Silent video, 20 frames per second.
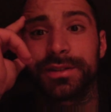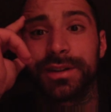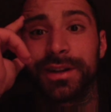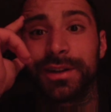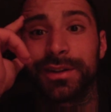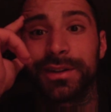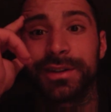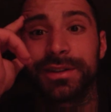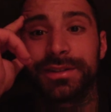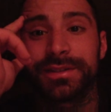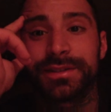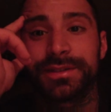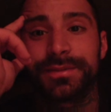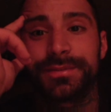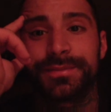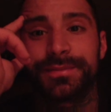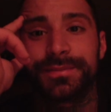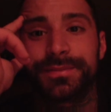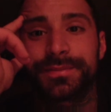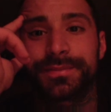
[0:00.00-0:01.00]
not does it
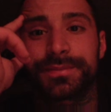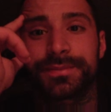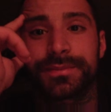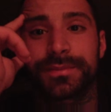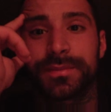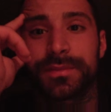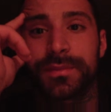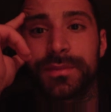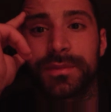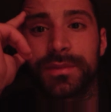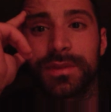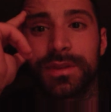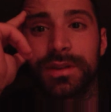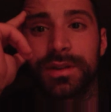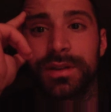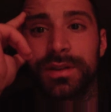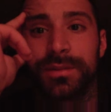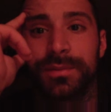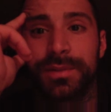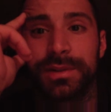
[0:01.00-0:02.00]

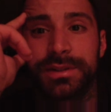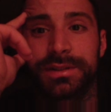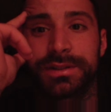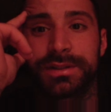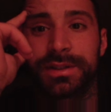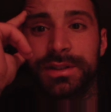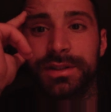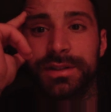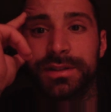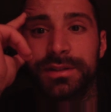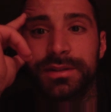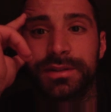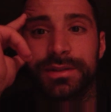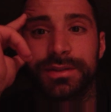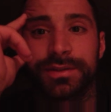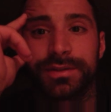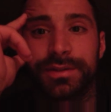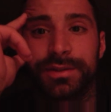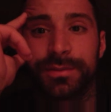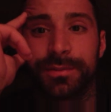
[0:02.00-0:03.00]
but still,
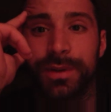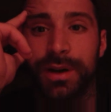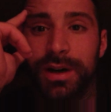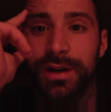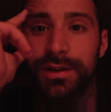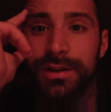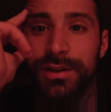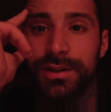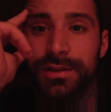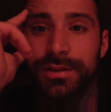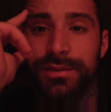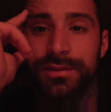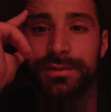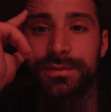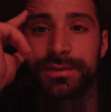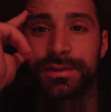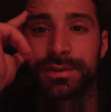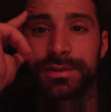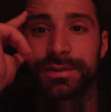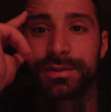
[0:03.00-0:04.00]
it'll still bother
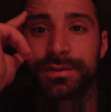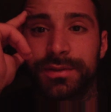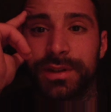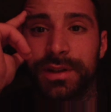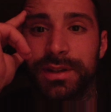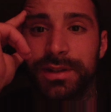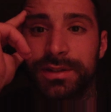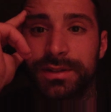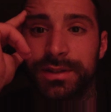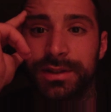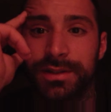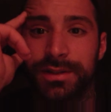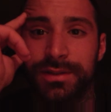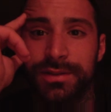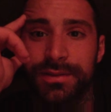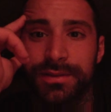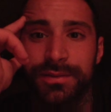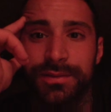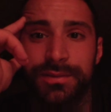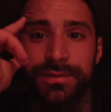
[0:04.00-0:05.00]
you, it'll still get to
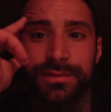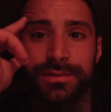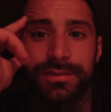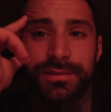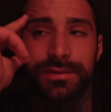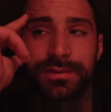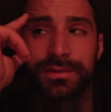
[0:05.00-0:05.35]
you.